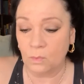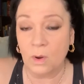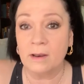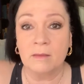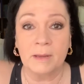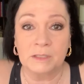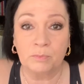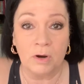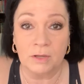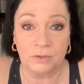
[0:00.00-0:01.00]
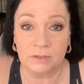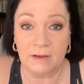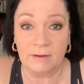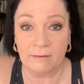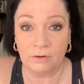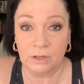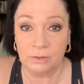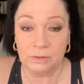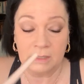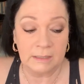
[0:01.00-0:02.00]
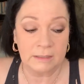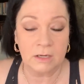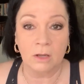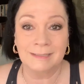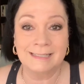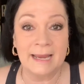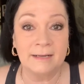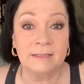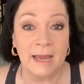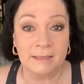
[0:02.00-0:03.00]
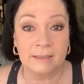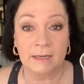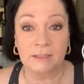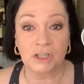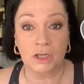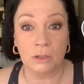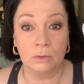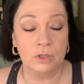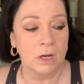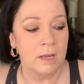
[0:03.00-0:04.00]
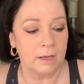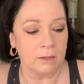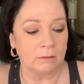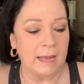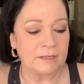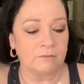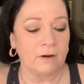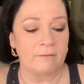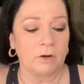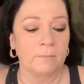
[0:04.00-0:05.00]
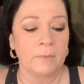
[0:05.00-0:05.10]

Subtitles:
one of the best bronzers I've ever used, and it's called Tantastic. It's huge. It'll last forever.